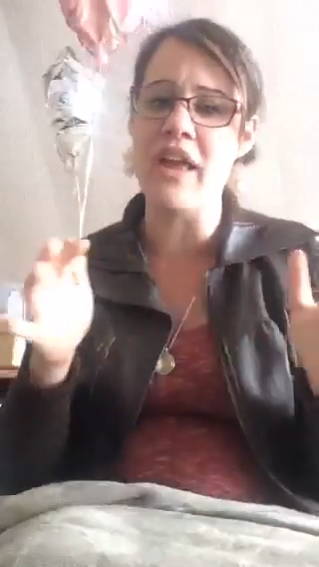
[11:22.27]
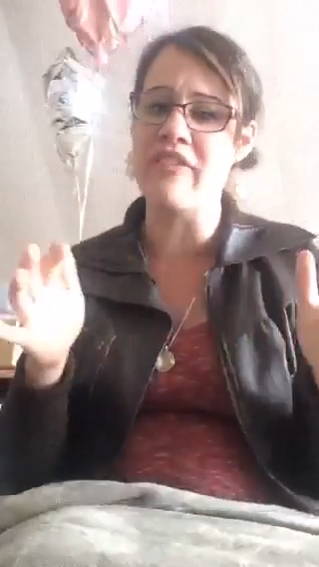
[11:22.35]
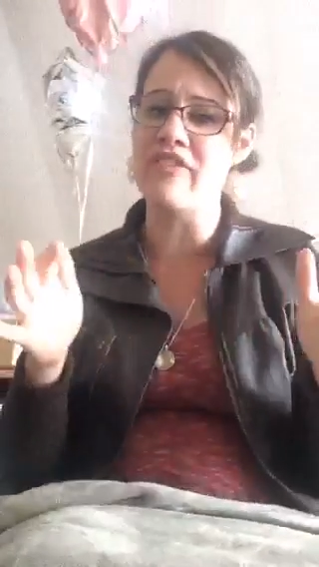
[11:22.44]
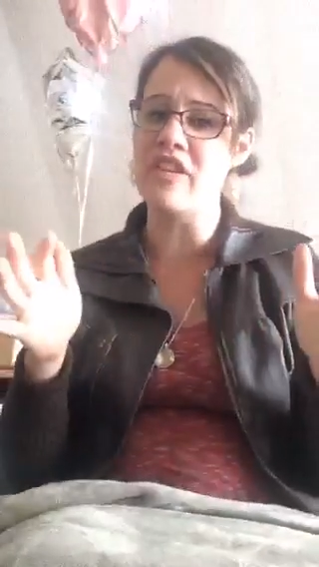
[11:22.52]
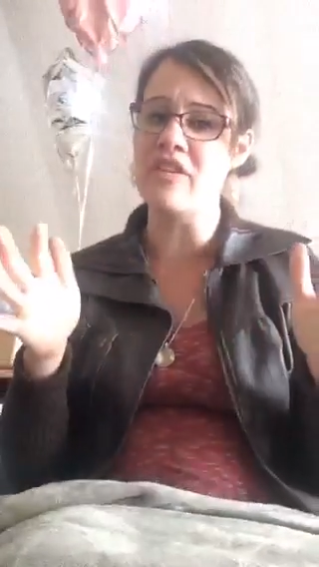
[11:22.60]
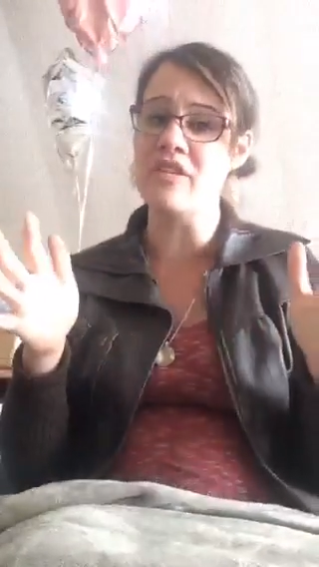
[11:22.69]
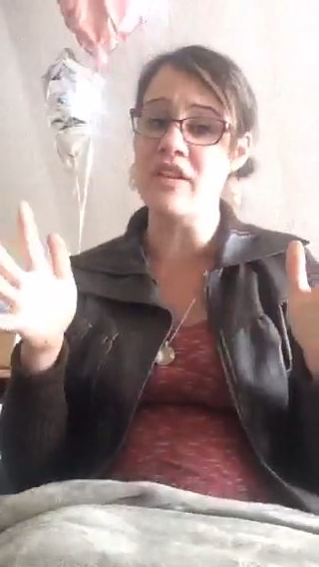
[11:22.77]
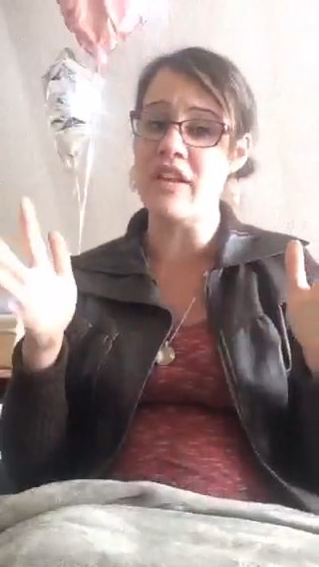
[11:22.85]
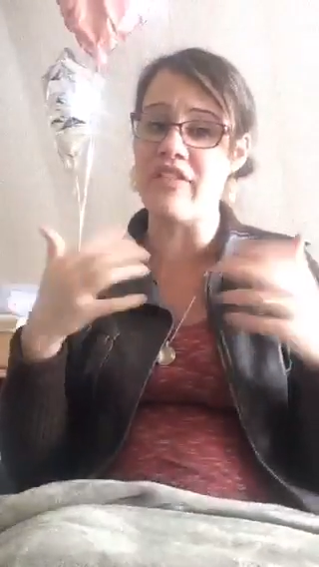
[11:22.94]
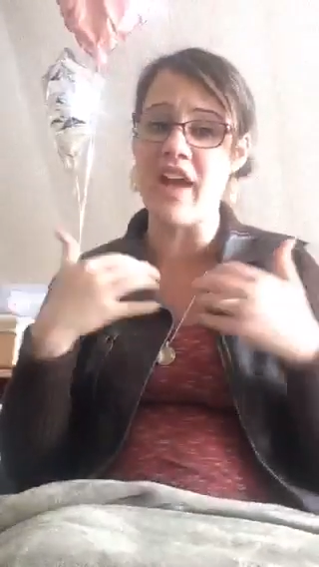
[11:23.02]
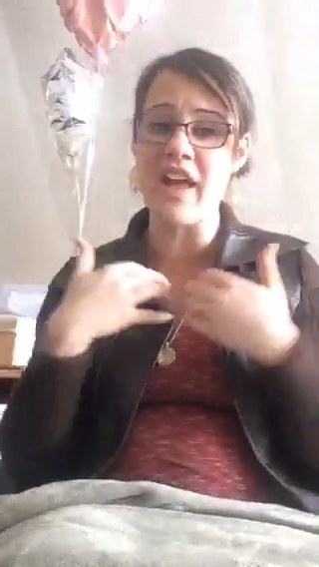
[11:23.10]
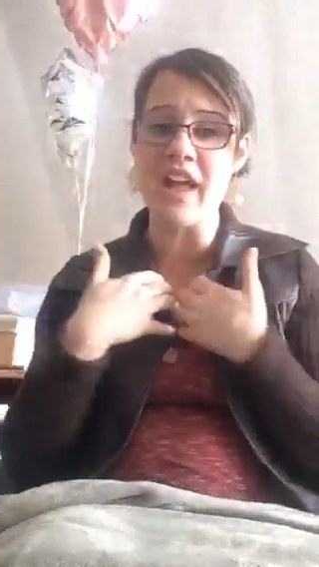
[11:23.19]

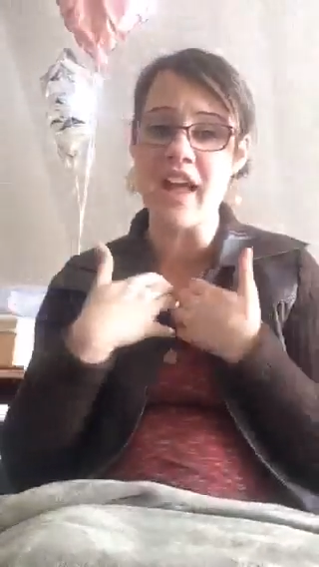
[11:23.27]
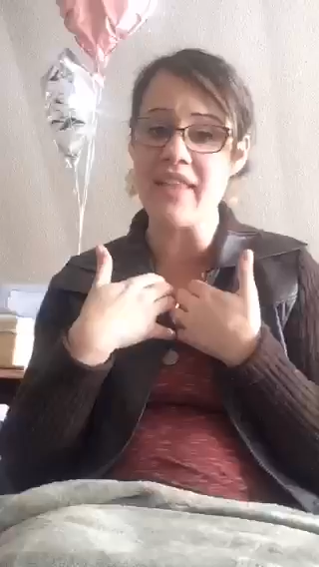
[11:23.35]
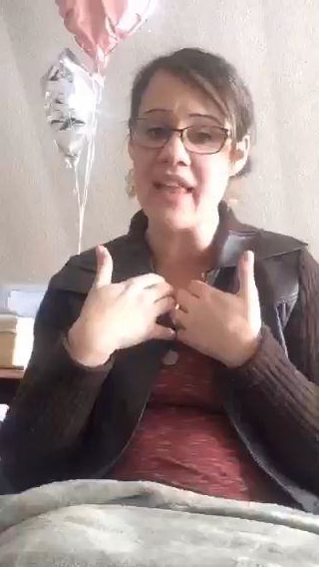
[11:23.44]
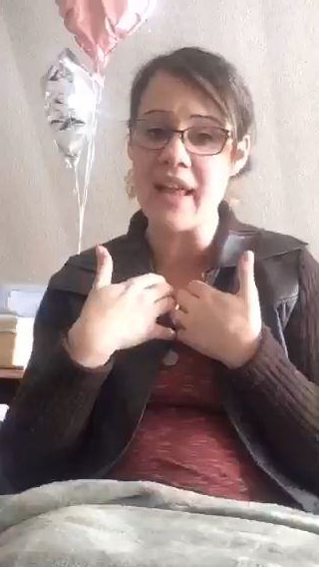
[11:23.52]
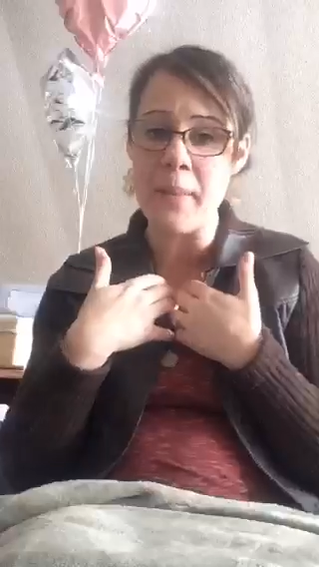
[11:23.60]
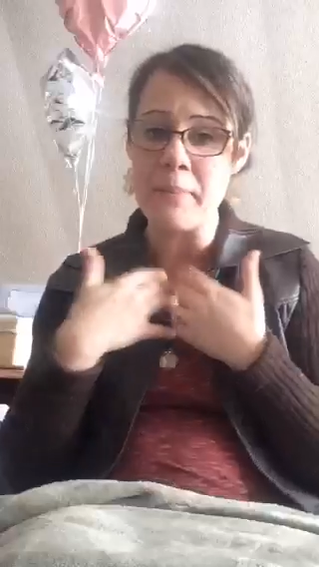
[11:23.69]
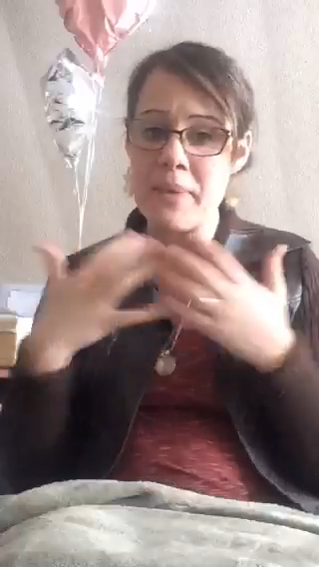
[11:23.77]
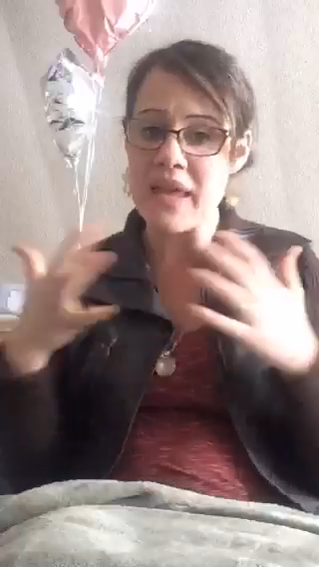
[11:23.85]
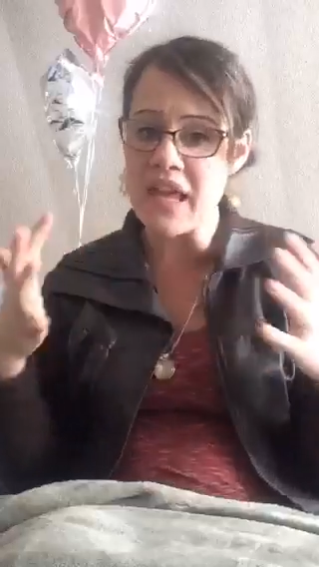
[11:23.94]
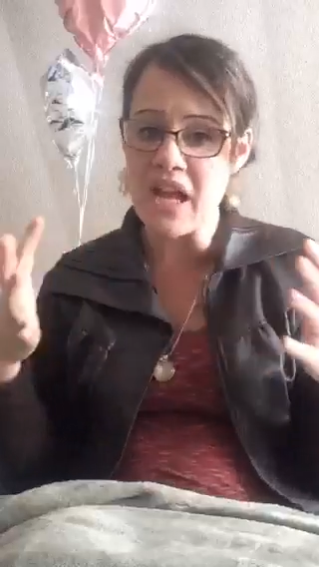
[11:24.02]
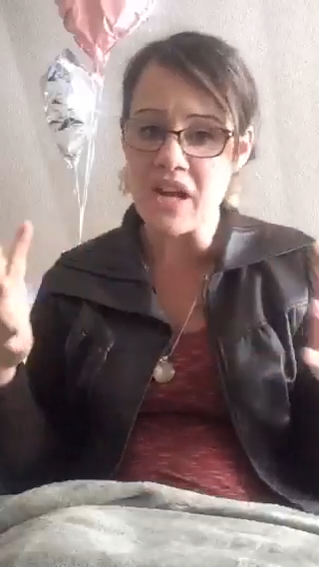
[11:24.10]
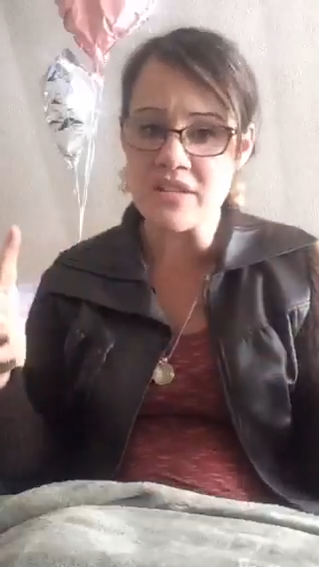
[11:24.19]
if I got like a
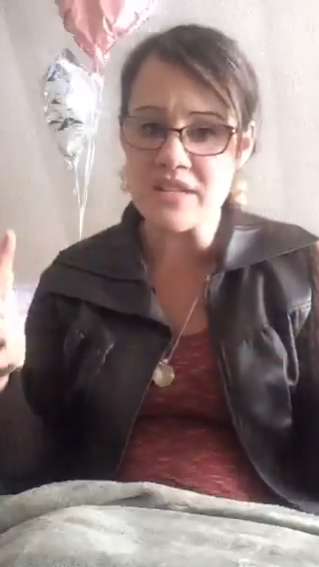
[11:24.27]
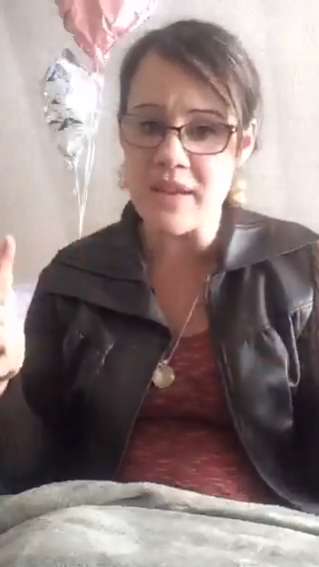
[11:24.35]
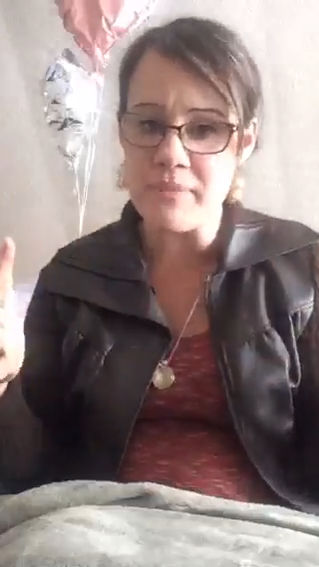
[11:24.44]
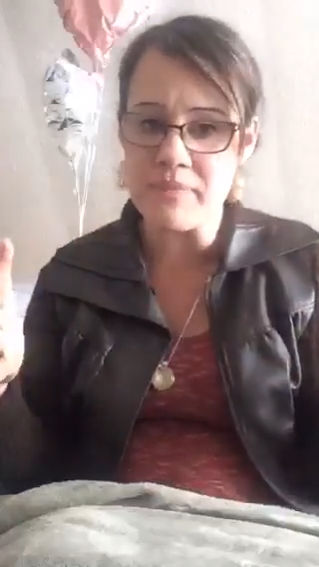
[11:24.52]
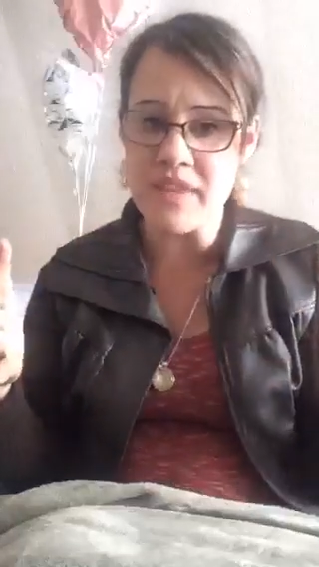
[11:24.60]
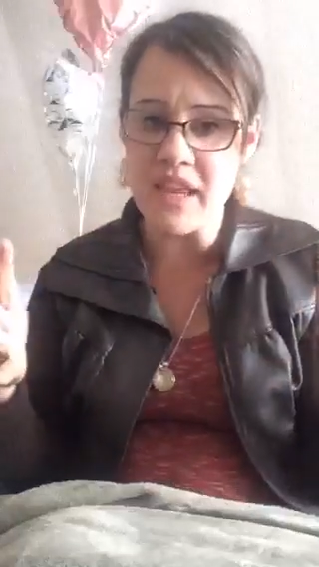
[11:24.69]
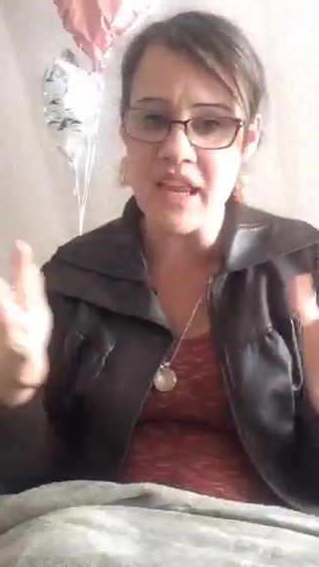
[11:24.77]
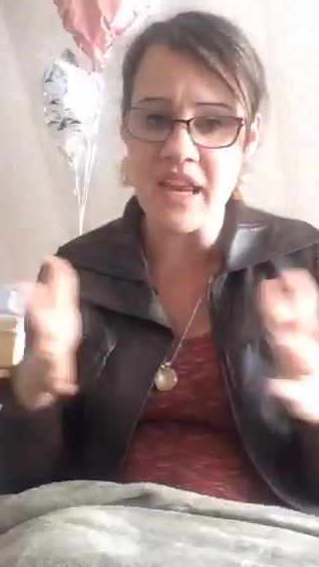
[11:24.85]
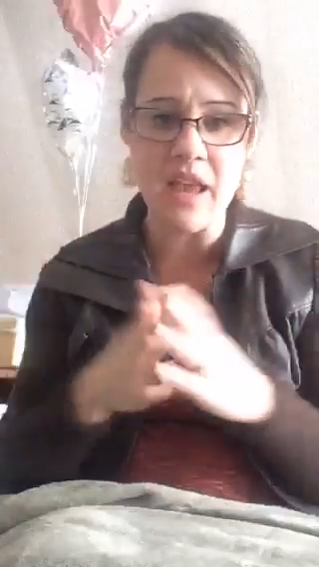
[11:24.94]
B or something,